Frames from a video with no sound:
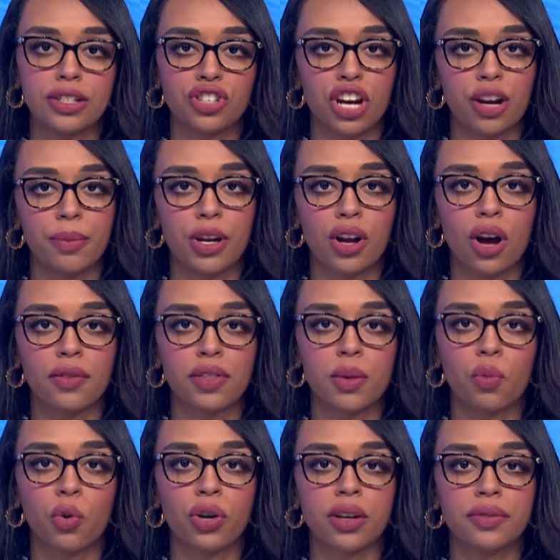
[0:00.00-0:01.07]
chairman of the
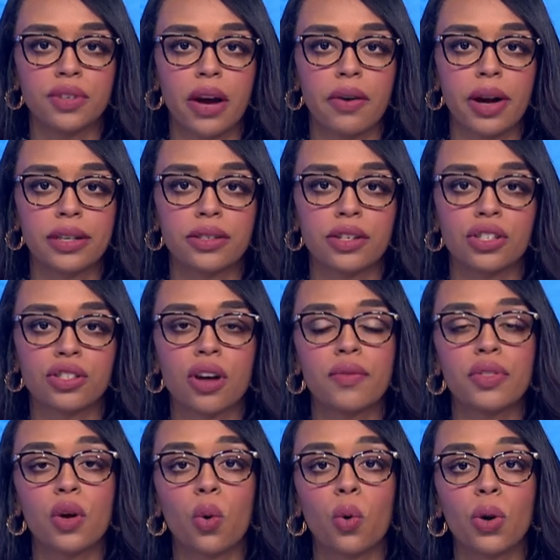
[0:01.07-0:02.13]
board of directors of
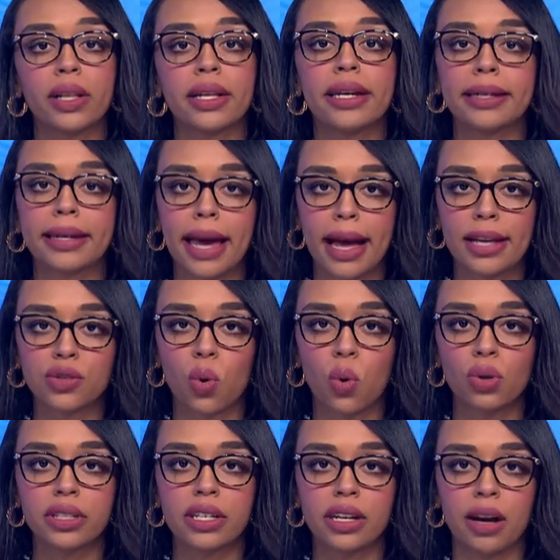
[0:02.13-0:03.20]
the oil and gas
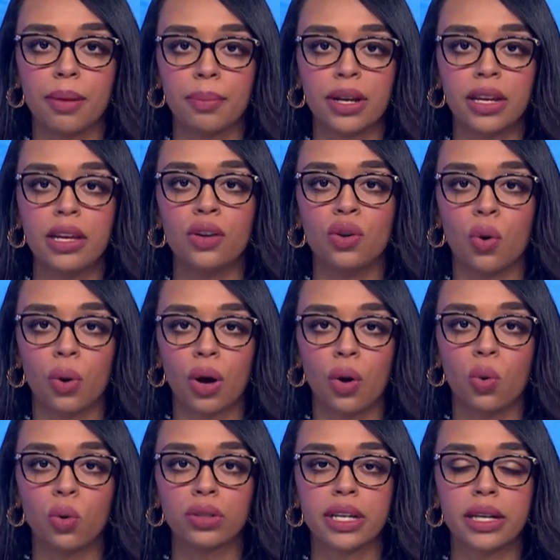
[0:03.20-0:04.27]
holding company Noga
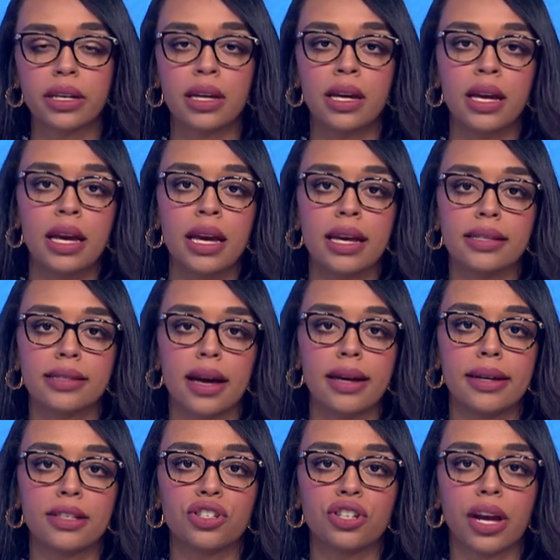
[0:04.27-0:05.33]
Holding, His
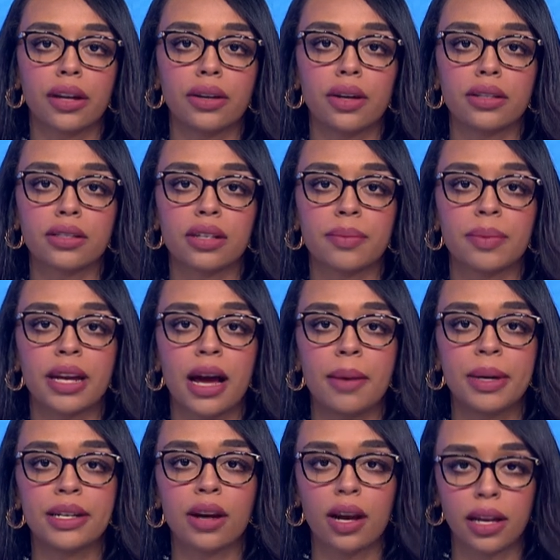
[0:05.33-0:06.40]
Highness Sheikh Nasser bin Hamad Al